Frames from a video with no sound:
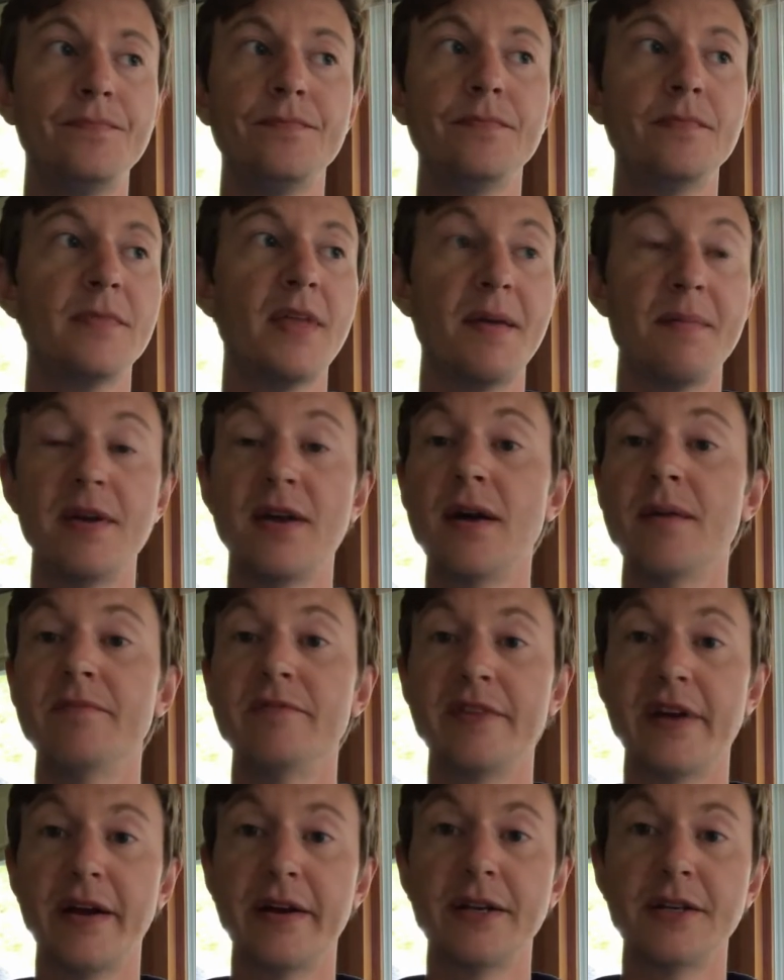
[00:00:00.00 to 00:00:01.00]
they become
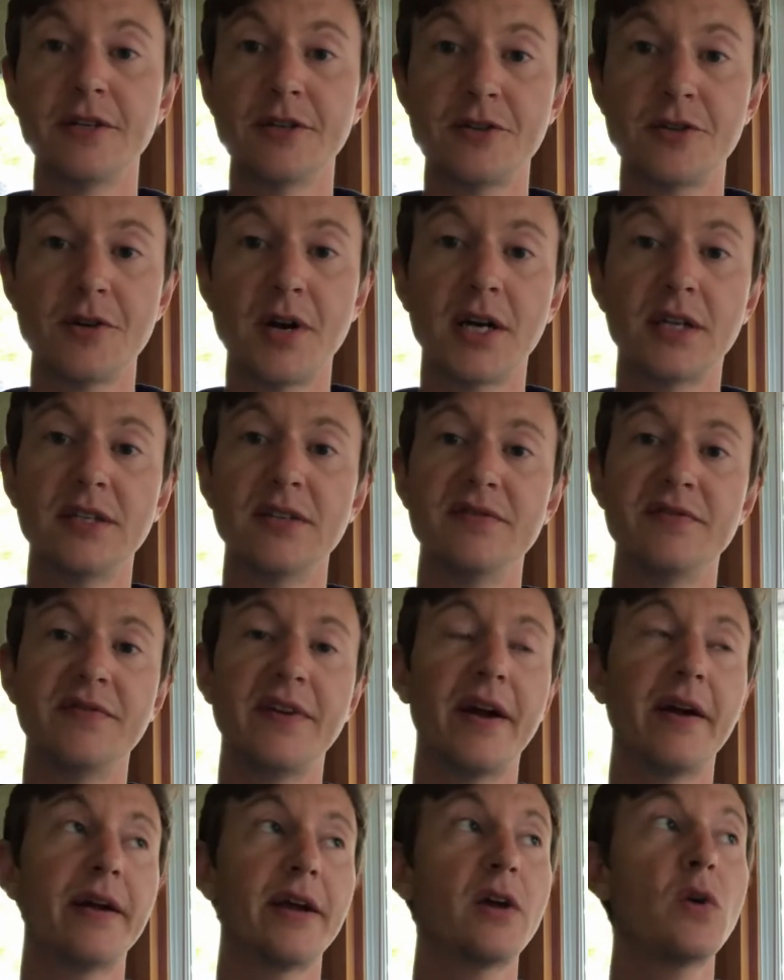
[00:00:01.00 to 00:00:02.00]
very destructive
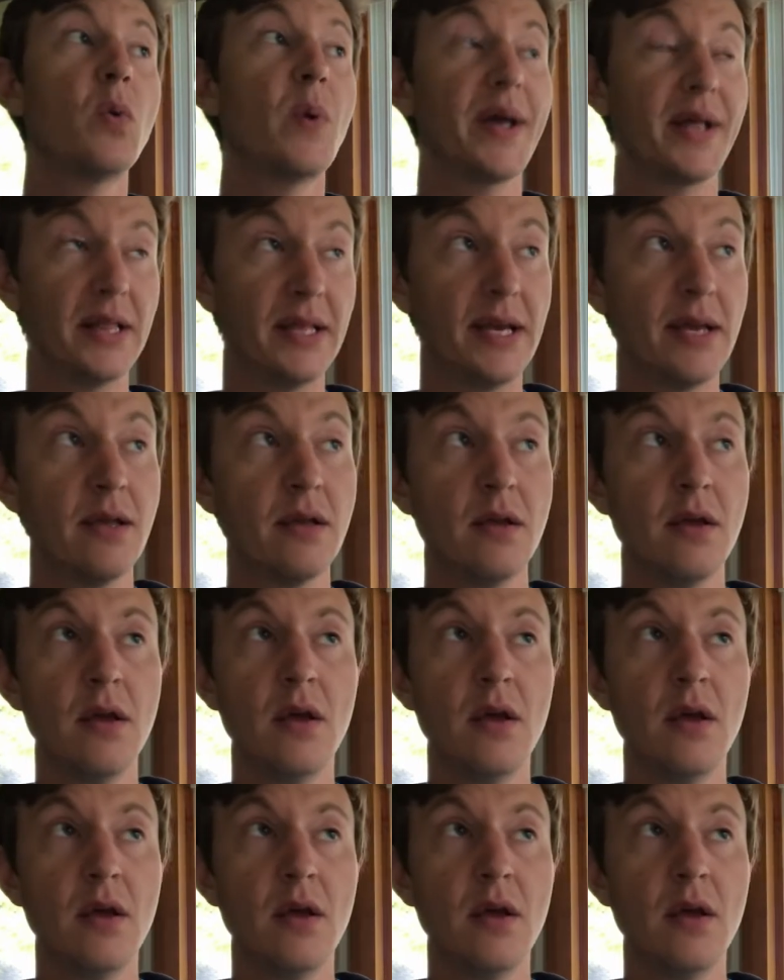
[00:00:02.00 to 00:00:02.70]
very quickly.